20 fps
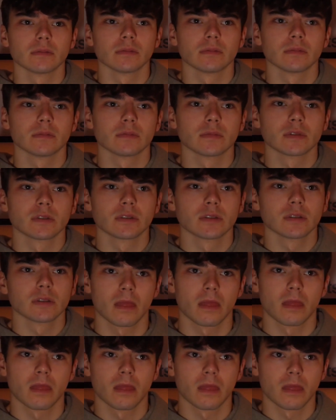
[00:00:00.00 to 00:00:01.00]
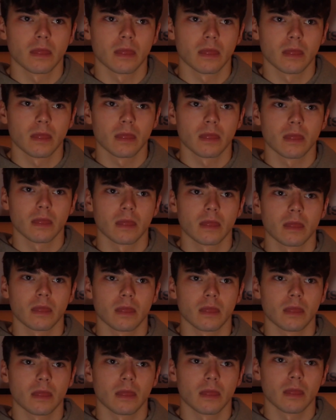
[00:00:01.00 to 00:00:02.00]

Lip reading: Nobody speaks.